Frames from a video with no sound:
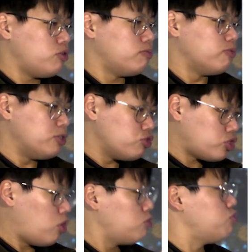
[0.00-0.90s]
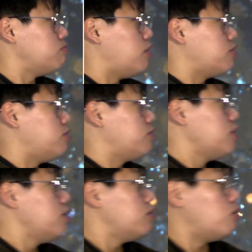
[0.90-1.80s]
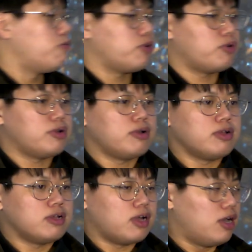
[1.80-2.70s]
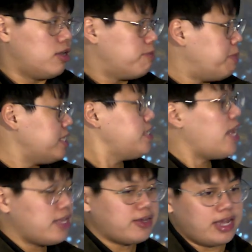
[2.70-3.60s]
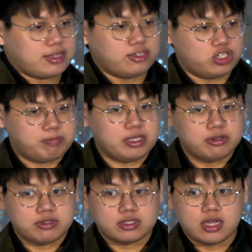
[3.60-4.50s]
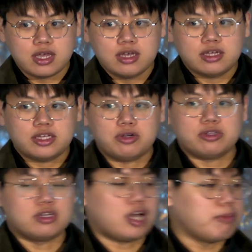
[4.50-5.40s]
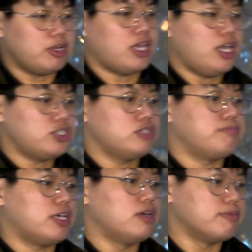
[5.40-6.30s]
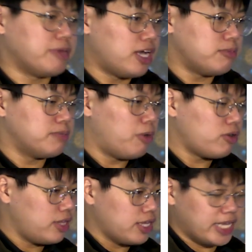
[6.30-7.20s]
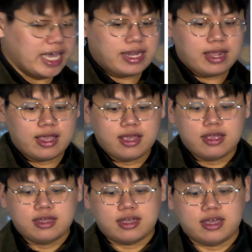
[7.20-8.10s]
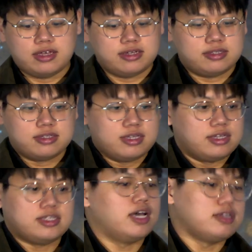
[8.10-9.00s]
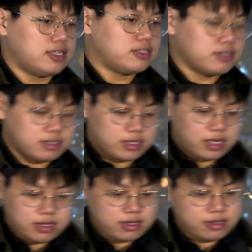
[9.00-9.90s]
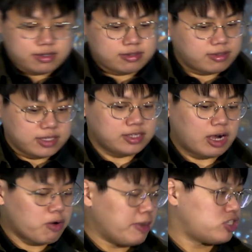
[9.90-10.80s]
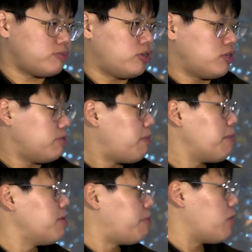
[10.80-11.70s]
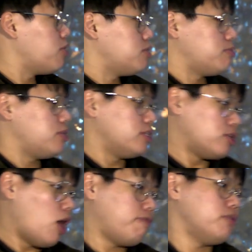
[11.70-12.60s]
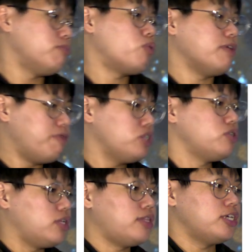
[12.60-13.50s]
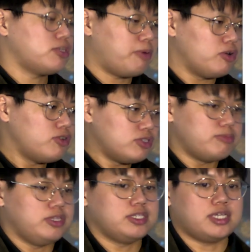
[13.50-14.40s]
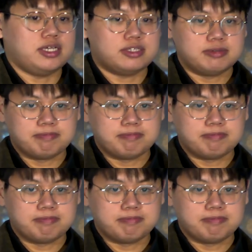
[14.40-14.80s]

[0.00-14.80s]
when you charge your model over PCI connected GPUs. Here, the communication becomes a bottleneck again, and yeah, like in our benchmark, pipeline parallelism is often more efficient than tensor parallelism in this case.